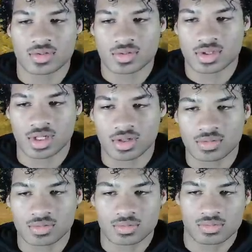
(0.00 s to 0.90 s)
you
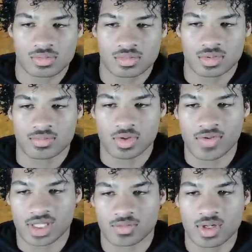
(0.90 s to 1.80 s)
know, move
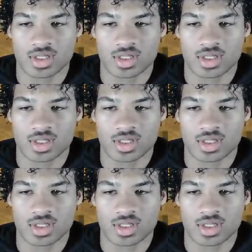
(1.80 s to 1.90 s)
out the way.